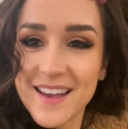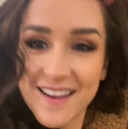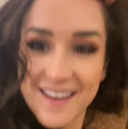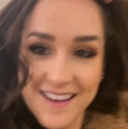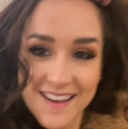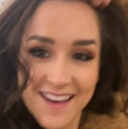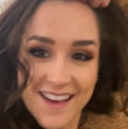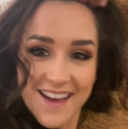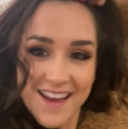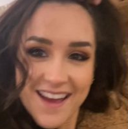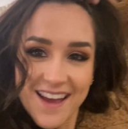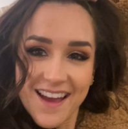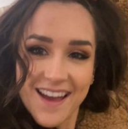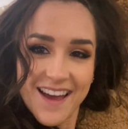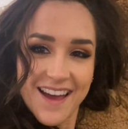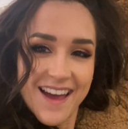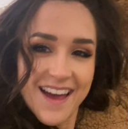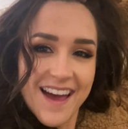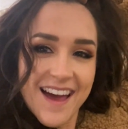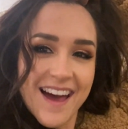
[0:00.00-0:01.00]

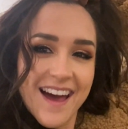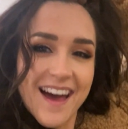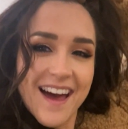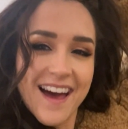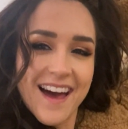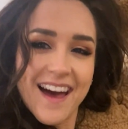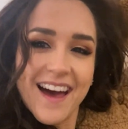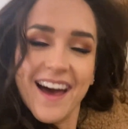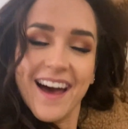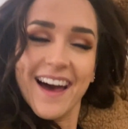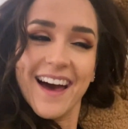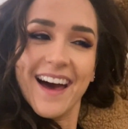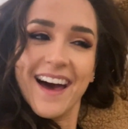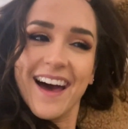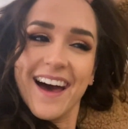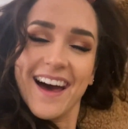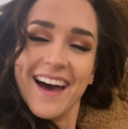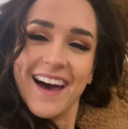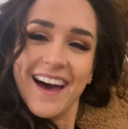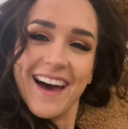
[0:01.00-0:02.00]

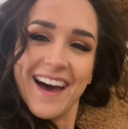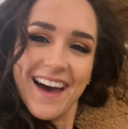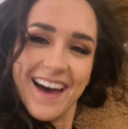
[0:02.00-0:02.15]
(silence)